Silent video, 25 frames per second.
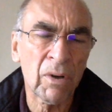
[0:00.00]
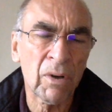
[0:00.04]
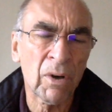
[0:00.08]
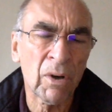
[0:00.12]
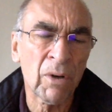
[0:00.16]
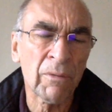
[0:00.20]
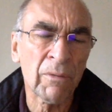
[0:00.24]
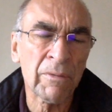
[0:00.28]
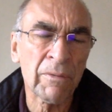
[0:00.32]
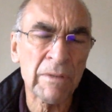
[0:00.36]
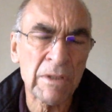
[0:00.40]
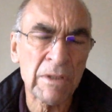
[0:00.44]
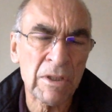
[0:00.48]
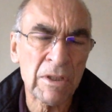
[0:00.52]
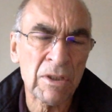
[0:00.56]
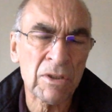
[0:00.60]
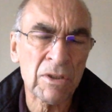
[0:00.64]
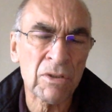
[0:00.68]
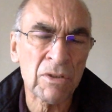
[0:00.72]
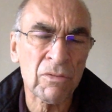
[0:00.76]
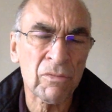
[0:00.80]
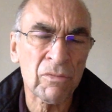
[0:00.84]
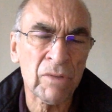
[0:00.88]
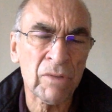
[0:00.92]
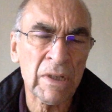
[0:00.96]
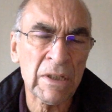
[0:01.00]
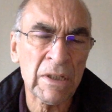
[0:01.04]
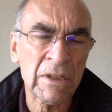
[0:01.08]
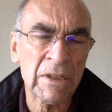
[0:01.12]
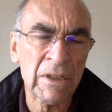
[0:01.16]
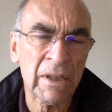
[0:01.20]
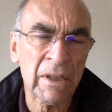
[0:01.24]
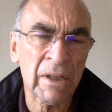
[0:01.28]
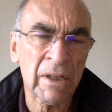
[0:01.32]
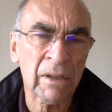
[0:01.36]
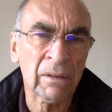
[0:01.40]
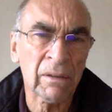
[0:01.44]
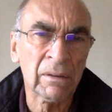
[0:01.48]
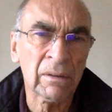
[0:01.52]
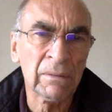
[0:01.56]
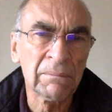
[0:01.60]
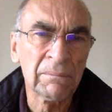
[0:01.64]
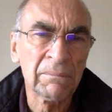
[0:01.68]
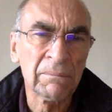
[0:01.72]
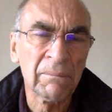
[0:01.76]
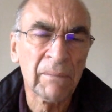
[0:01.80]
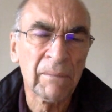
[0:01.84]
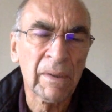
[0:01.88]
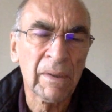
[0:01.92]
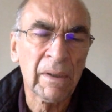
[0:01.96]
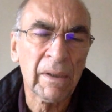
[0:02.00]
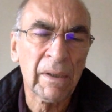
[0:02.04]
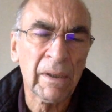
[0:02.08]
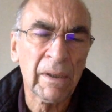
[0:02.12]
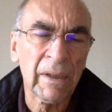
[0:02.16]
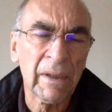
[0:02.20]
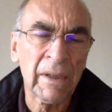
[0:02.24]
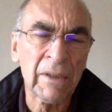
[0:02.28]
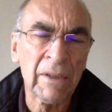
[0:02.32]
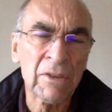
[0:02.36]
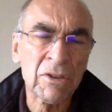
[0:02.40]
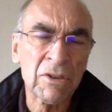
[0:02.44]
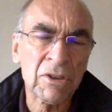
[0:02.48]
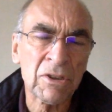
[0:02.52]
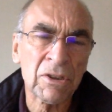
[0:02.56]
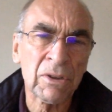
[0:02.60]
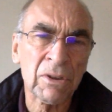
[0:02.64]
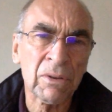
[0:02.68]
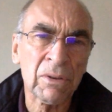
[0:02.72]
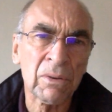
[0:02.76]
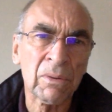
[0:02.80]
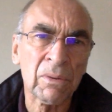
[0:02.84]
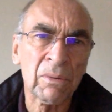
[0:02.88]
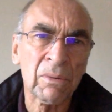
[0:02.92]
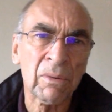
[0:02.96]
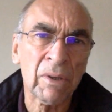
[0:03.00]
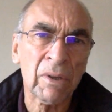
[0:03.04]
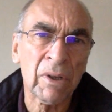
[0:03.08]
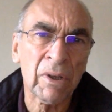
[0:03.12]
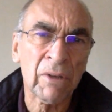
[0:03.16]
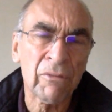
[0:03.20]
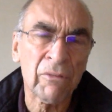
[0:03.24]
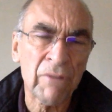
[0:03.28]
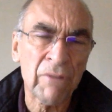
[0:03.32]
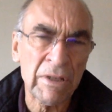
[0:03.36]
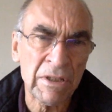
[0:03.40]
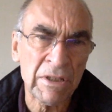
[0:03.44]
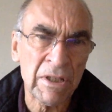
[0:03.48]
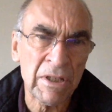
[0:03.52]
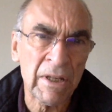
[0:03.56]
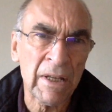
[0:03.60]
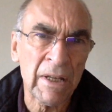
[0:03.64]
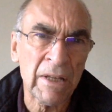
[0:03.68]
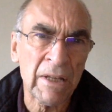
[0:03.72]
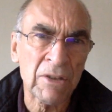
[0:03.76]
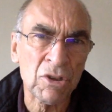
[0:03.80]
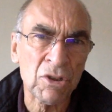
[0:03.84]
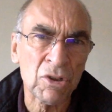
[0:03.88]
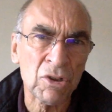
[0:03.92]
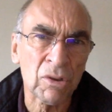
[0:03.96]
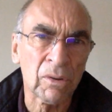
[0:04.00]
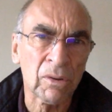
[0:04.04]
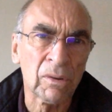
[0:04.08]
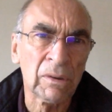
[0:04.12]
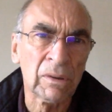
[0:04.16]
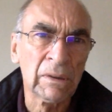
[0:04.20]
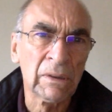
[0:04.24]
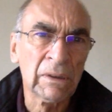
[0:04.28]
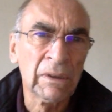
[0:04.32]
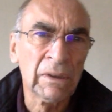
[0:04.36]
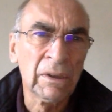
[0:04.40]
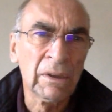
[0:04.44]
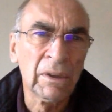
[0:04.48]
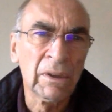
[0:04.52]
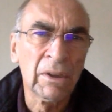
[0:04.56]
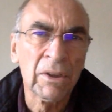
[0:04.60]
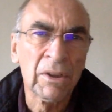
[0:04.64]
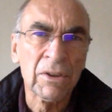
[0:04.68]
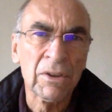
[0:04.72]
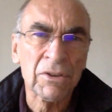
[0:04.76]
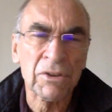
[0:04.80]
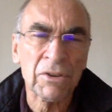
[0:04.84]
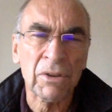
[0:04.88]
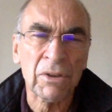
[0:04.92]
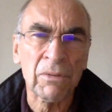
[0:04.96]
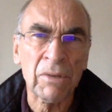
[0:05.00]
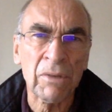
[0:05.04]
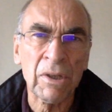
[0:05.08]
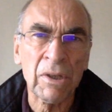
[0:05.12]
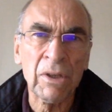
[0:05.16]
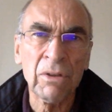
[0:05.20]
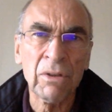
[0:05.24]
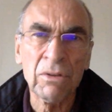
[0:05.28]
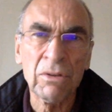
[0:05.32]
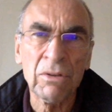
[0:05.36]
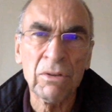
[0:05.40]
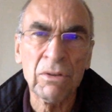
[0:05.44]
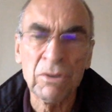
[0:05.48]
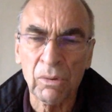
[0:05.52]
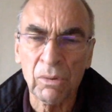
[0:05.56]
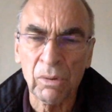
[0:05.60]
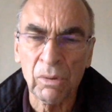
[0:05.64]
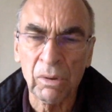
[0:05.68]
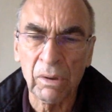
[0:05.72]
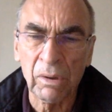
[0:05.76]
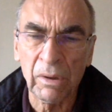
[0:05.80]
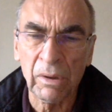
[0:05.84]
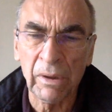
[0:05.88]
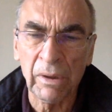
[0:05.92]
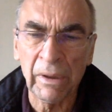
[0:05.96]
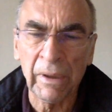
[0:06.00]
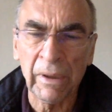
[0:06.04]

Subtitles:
offices and retail, into residential. So the usual